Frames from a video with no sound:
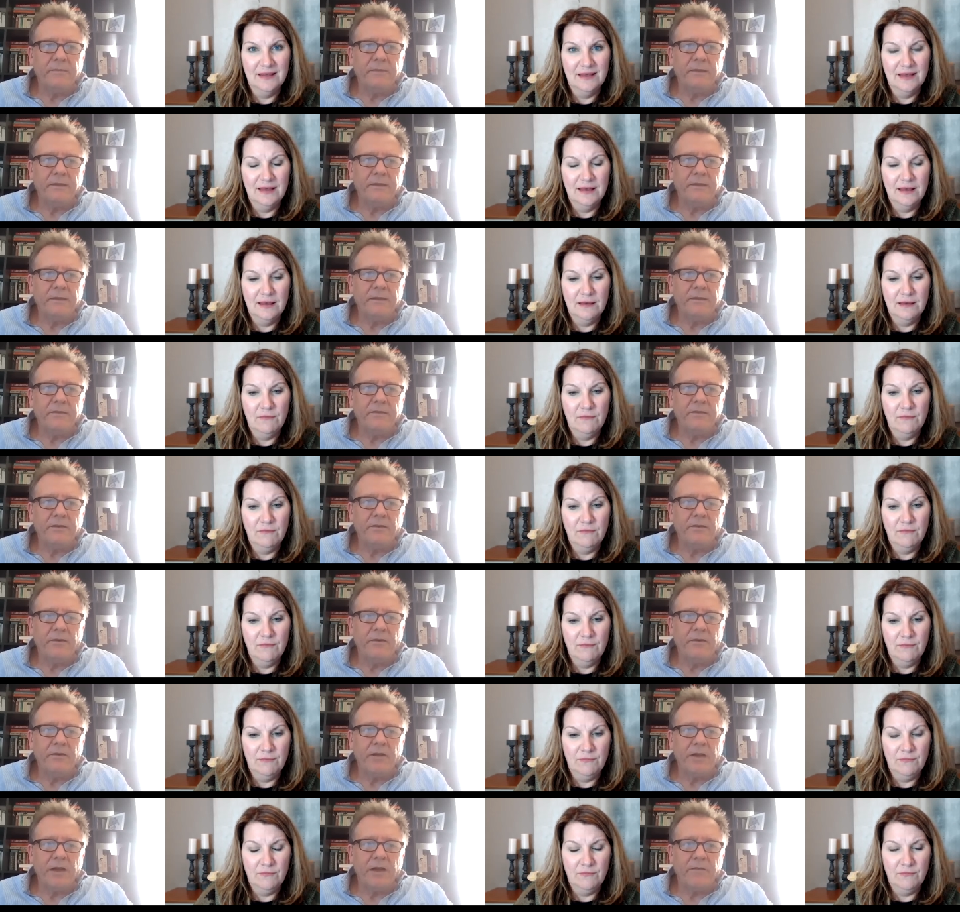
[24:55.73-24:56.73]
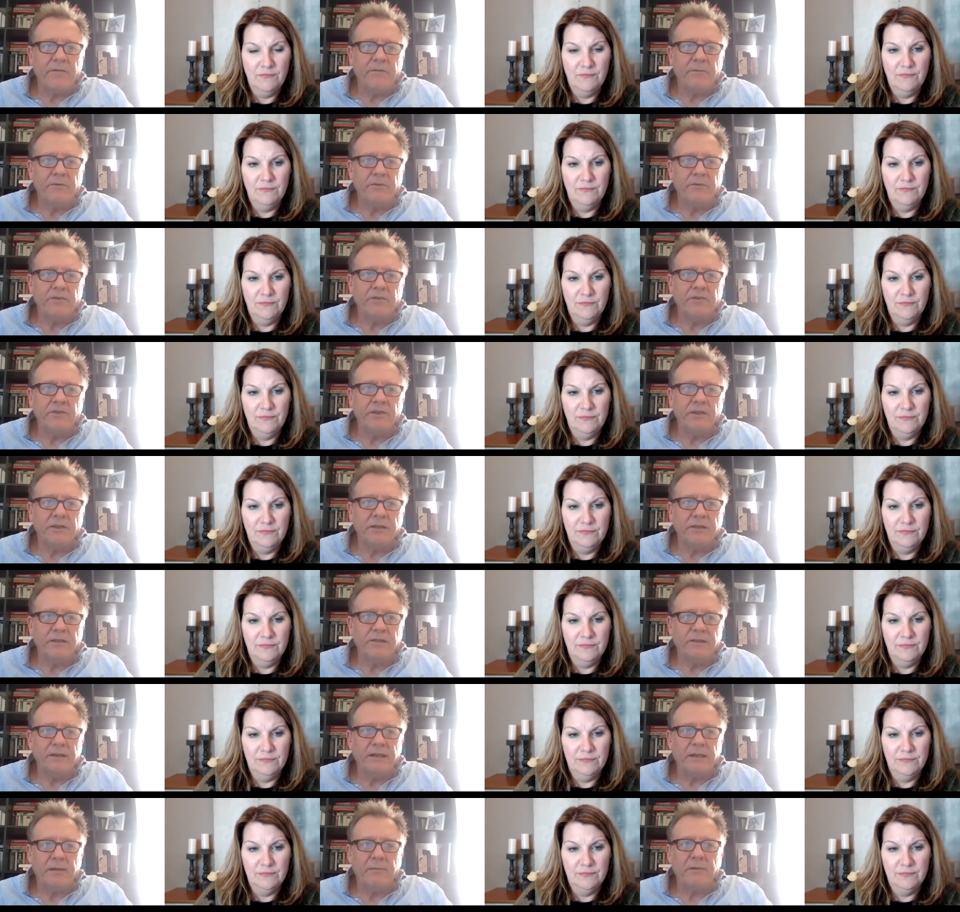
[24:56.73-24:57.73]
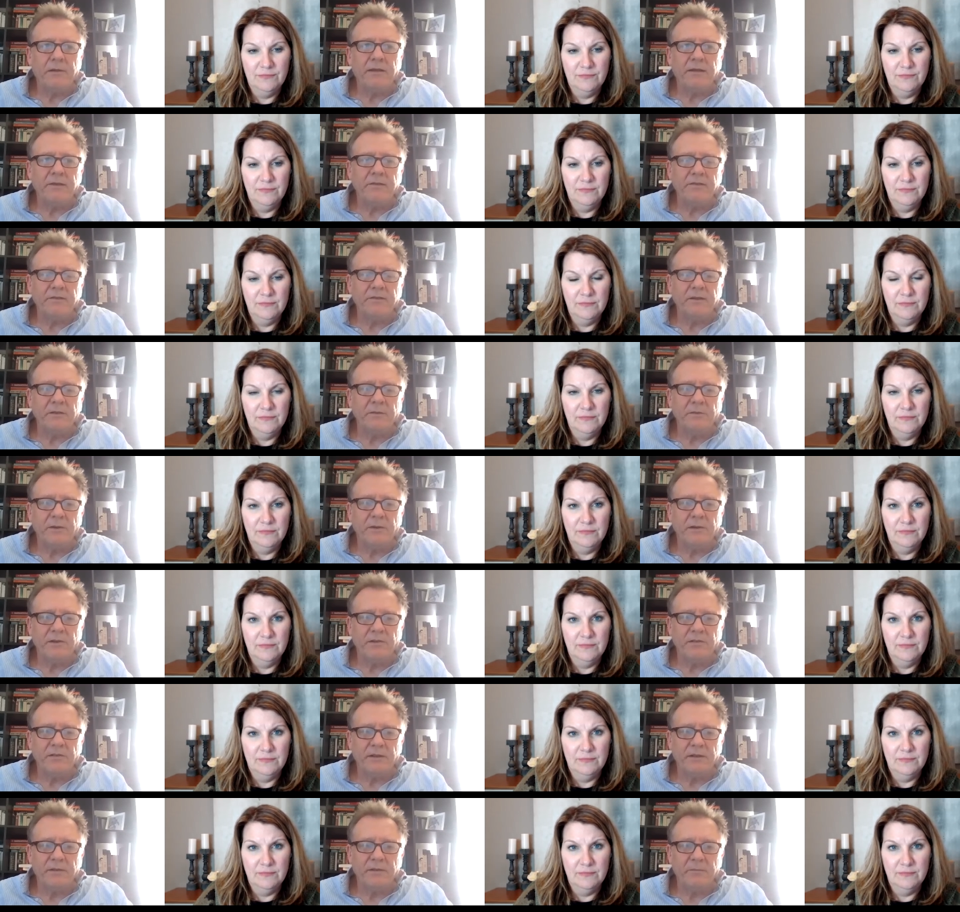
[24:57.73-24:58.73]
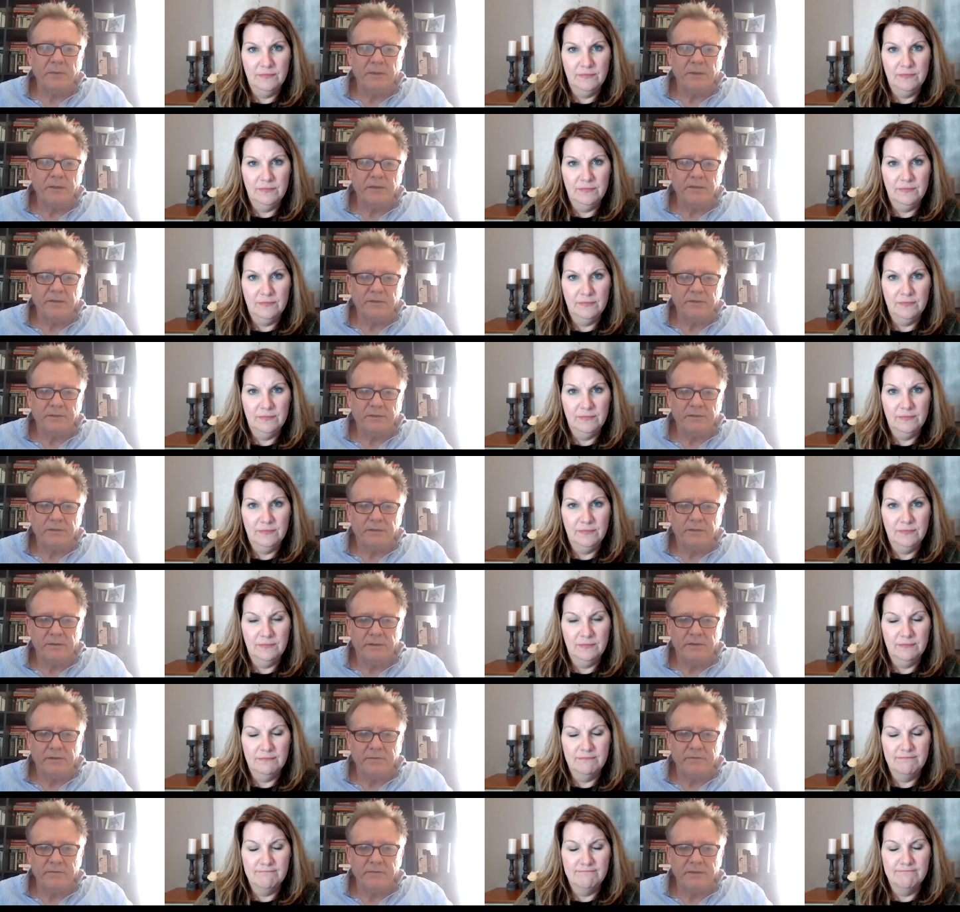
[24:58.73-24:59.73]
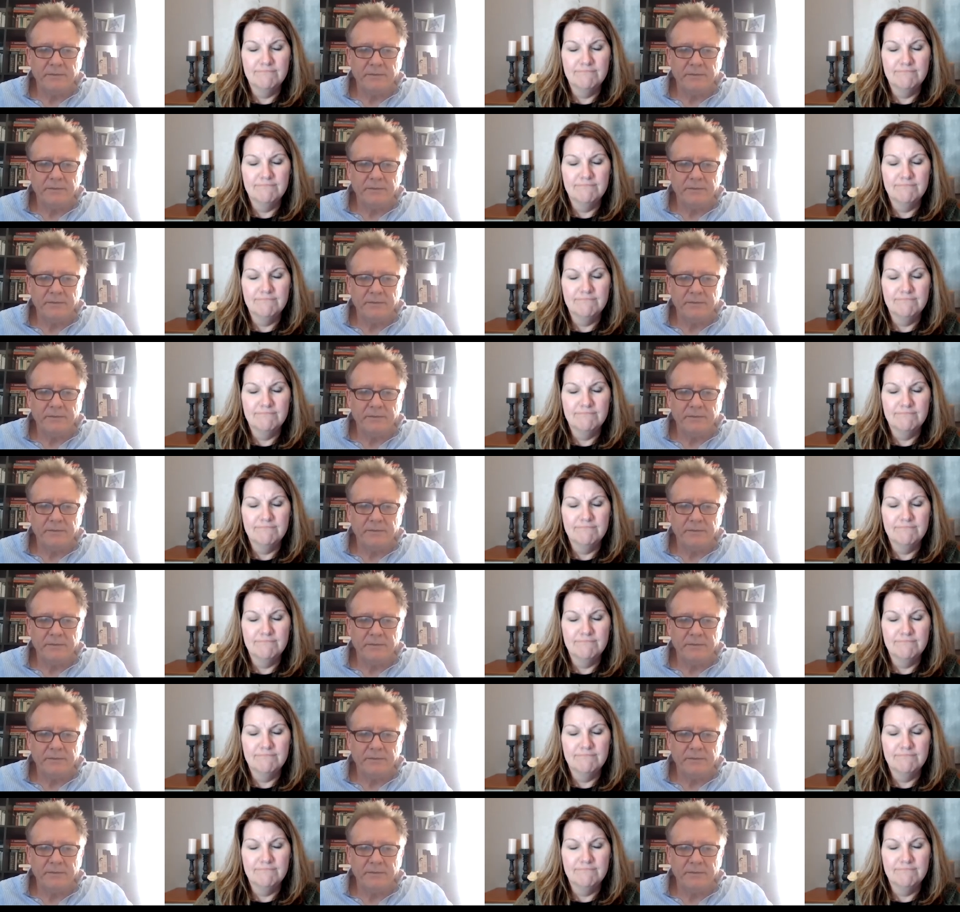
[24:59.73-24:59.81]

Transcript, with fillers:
Speaker 1: zero COVID will certainly stay in place till the Winter Olympics are over.